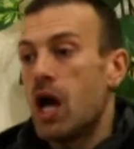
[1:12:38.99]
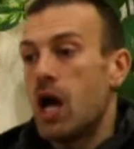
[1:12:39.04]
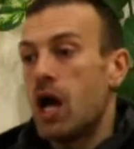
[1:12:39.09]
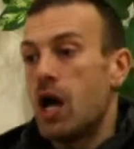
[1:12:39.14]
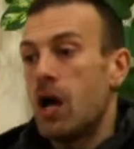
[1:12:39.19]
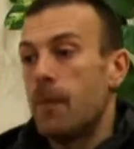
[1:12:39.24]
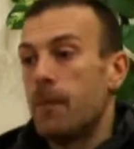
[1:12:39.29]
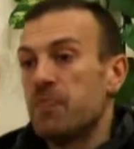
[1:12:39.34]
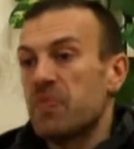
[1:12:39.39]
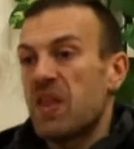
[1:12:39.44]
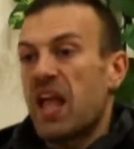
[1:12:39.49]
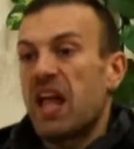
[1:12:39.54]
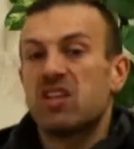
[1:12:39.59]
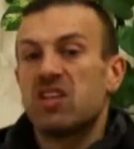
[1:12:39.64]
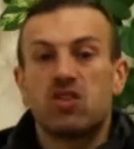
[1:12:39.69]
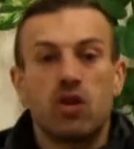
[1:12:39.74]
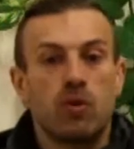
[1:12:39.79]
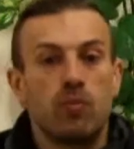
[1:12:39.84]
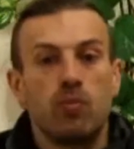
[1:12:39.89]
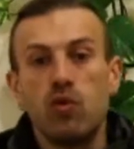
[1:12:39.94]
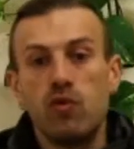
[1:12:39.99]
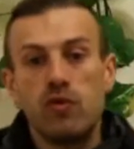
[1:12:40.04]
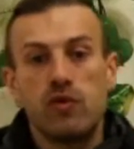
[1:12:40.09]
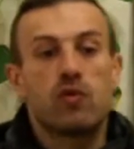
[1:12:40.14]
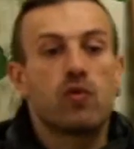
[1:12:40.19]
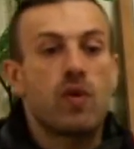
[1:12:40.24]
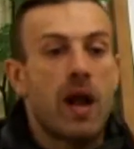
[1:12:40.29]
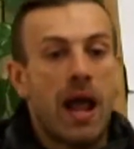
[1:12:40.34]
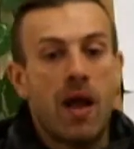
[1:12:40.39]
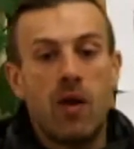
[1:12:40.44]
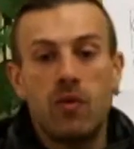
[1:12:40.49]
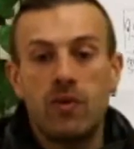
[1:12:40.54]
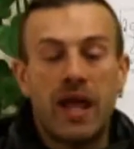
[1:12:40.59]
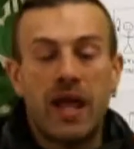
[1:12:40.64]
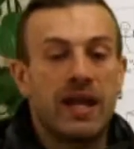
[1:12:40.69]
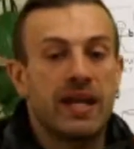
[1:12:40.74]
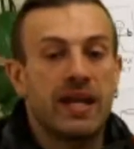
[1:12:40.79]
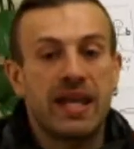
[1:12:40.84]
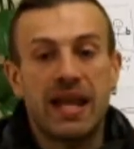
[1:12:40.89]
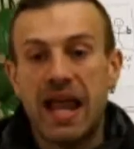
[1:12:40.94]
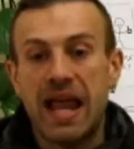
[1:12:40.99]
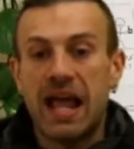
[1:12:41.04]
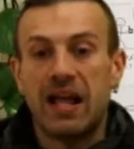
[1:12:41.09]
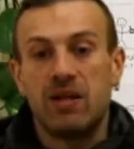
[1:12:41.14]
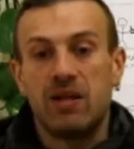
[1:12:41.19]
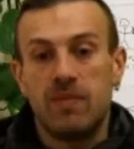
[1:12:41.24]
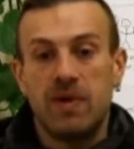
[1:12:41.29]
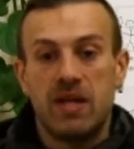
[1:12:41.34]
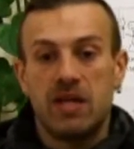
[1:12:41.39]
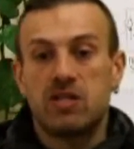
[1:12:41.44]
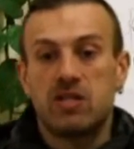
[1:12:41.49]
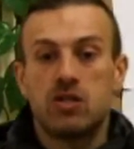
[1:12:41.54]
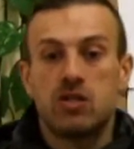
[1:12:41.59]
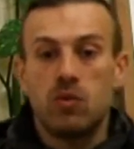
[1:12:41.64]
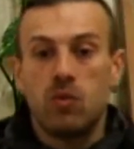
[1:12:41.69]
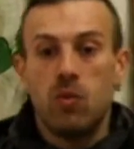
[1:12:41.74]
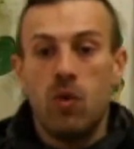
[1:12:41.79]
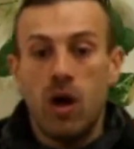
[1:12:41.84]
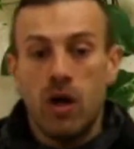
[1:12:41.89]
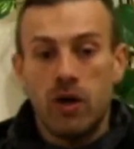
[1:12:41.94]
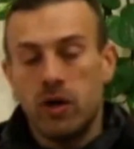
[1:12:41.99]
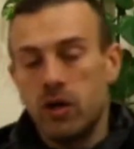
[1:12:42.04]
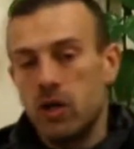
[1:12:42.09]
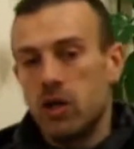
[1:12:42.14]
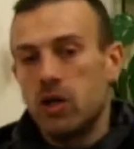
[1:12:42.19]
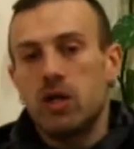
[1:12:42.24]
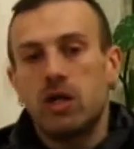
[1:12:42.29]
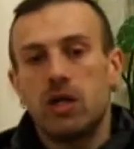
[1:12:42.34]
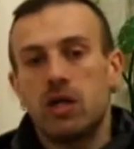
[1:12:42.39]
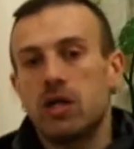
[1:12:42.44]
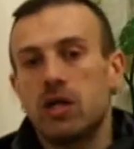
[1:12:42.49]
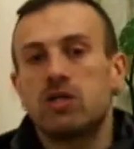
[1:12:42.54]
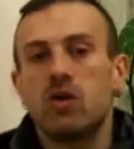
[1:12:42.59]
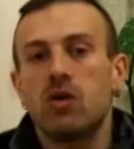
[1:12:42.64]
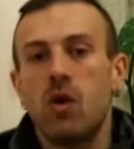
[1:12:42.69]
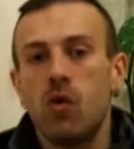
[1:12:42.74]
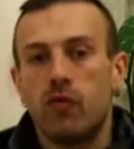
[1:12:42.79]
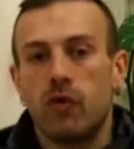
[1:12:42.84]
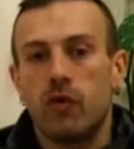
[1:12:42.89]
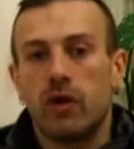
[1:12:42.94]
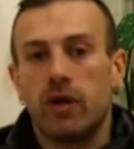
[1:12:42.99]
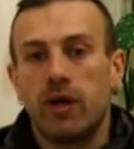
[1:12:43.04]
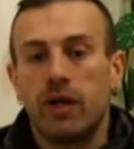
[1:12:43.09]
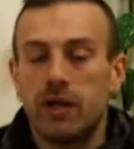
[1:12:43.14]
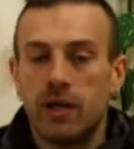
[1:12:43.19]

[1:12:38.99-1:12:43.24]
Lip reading: and start moving around and get acclimated to the water, it's over.